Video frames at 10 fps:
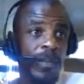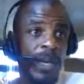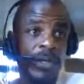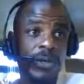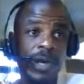
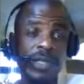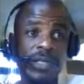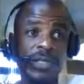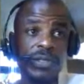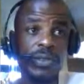maybe
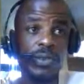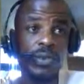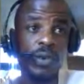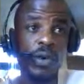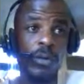crazy is the
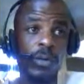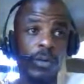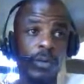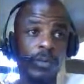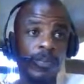new
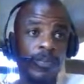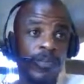normal,